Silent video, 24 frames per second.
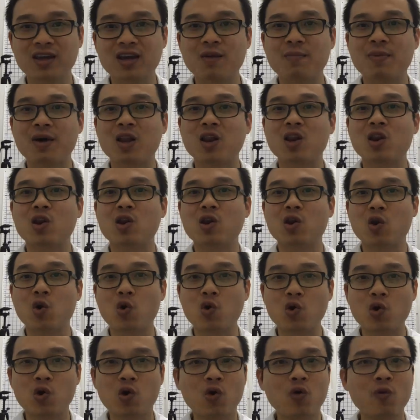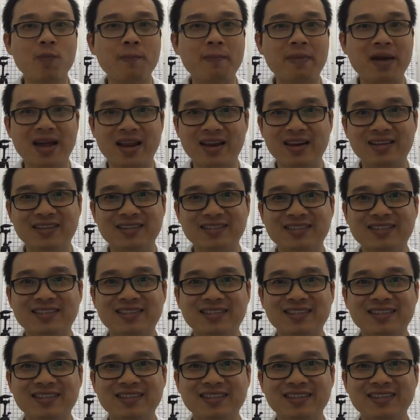but local balance.